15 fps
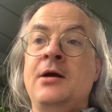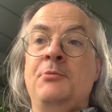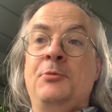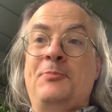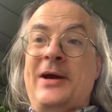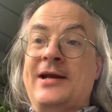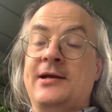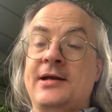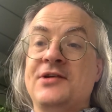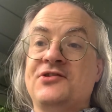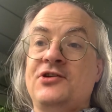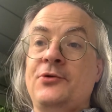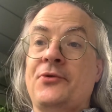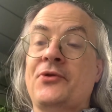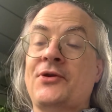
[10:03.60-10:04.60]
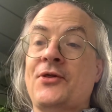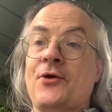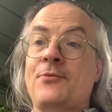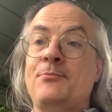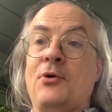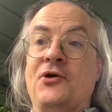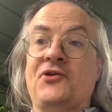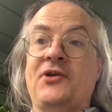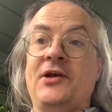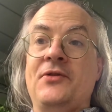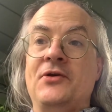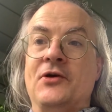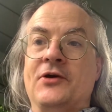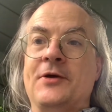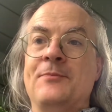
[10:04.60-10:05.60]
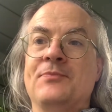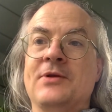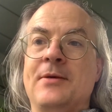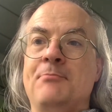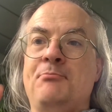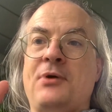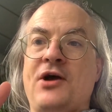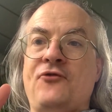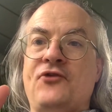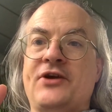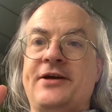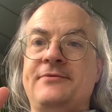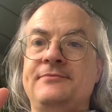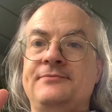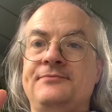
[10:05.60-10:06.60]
Be back again soon with another unboxing in the Nook. Bye for now.